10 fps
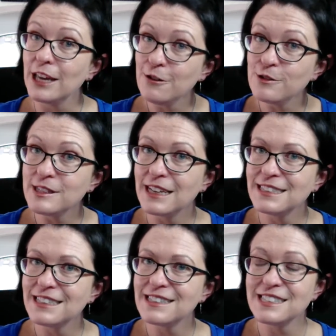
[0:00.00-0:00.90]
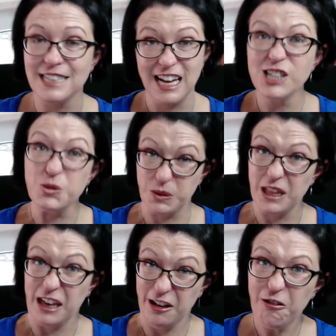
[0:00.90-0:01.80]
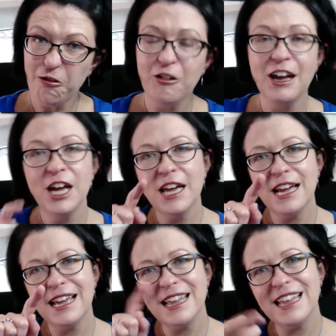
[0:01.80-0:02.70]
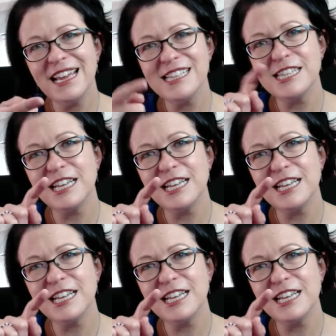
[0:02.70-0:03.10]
if sentence starts with the if, it's